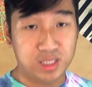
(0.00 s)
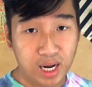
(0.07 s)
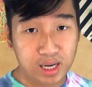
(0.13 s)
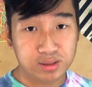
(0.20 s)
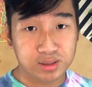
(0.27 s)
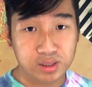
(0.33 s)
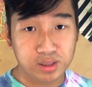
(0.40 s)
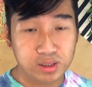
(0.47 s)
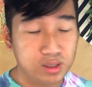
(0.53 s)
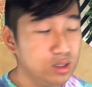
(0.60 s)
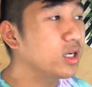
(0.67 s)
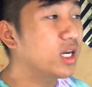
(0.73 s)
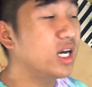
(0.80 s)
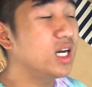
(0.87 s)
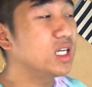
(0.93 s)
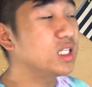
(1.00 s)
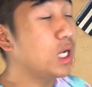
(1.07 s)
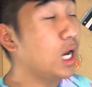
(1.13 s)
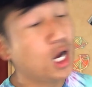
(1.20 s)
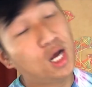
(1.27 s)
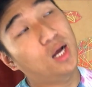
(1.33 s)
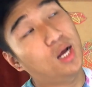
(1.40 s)
doctor, cause
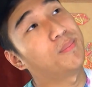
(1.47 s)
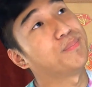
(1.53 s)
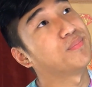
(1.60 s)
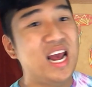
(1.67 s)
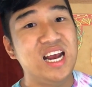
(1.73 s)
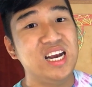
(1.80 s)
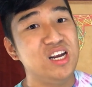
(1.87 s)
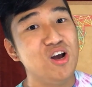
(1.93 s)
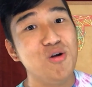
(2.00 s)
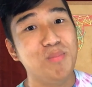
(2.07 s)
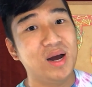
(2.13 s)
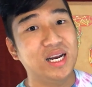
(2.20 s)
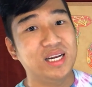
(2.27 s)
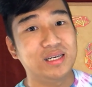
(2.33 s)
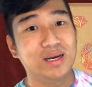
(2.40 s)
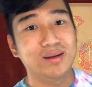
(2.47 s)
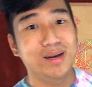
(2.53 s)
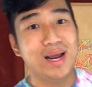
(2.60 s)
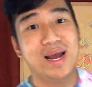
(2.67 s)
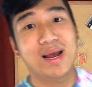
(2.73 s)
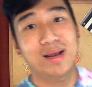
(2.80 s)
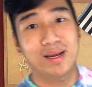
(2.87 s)
um, ain't nobody done
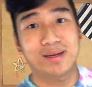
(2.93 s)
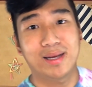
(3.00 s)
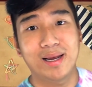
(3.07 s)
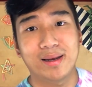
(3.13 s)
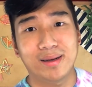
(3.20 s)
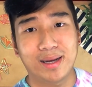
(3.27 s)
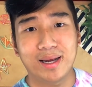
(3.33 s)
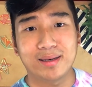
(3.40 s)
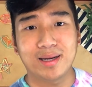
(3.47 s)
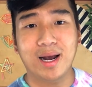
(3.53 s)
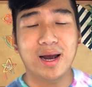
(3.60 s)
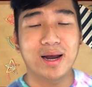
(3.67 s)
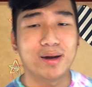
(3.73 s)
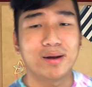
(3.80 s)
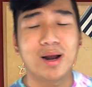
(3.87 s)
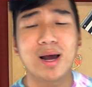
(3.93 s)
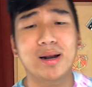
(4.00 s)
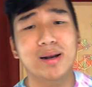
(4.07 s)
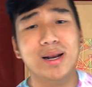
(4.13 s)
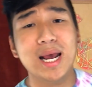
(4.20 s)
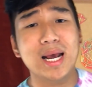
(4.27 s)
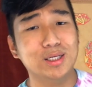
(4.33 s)
that can get tired.
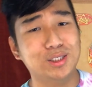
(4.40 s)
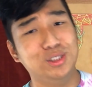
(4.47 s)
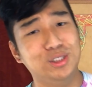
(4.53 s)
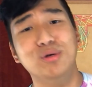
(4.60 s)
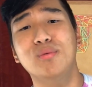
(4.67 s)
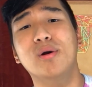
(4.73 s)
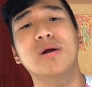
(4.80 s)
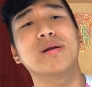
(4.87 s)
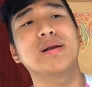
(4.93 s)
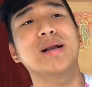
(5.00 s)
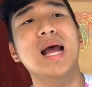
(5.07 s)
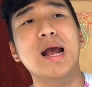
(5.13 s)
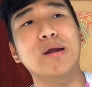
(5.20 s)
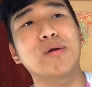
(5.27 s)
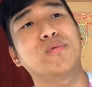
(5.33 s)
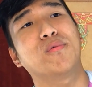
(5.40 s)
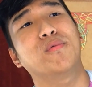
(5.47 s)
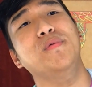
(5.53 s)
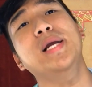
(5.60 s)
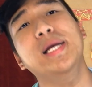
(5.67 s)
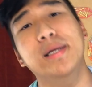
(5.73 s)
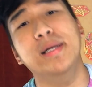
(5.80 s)
Unless you were not
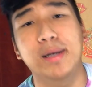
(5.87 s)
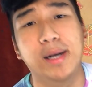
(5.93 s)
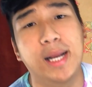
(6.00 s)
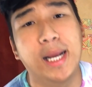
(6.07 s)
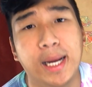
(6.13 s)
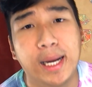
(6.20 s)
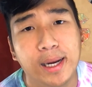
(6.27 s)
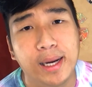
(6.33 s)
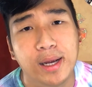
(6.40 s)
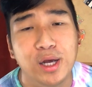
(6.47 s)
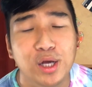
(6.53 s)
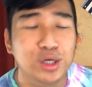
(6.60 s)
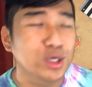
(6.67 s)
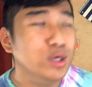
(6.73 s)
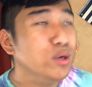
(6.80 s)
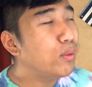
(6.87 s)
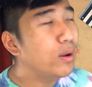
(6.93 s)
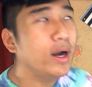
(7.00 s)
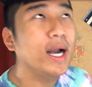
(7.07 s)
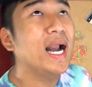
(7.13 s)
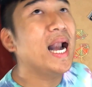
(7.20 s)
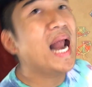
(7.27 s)
really You were
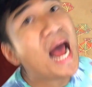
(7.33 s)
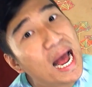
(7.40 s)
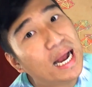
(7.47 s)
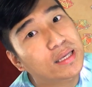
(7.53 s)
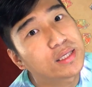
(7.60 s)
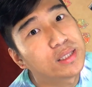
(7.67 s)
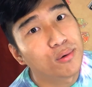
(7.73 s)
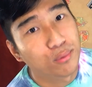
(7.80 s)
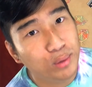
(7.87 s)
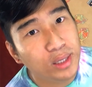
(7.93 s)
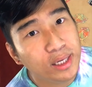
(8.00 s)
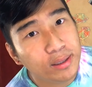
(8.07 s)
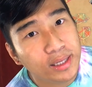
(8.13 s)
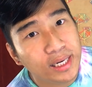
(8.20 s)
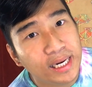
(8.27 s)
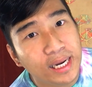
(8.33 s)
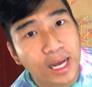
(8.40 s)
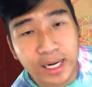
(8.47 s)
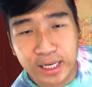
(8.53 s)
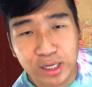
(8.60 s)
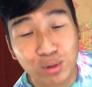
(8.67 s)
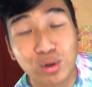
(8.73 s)
not really a
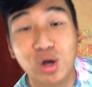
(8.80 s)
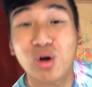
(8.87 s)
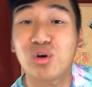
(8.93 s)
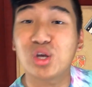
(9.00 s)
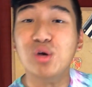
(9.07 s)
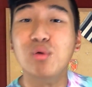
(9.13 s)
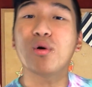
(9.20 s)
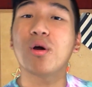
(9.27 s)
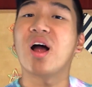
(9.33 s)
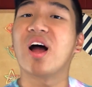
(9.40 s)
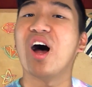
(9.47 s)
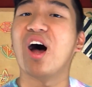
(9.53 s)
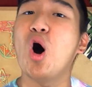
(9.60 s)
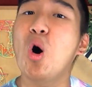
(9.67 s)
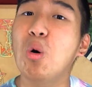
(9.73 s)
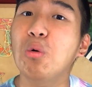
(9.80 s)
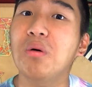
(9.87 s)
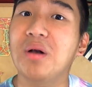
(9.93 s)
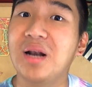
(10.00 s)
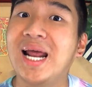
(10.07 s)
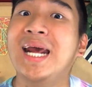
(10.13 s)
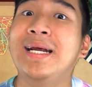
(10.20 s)
little girl. You were an old
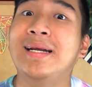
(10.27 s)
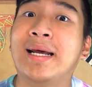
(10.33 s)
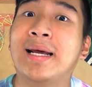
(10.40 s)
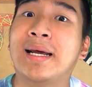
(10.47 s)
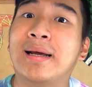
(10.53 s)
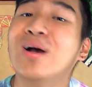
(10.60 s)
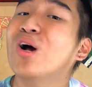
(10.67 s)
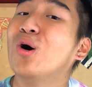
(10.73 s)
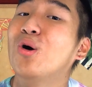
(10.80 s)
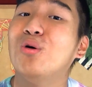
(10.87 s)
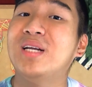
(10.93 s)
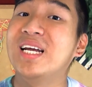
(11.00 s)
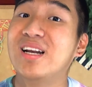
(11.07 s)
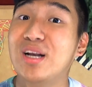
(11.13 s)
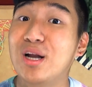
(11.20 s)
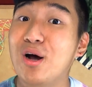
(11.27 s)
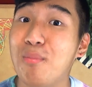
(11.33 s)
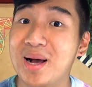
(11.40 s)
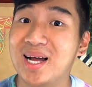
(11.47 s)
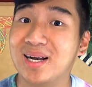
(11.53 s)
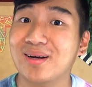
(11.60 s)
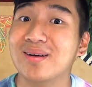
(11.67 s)
lady who didn't know
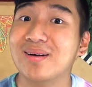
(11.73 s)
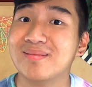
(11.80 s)
better.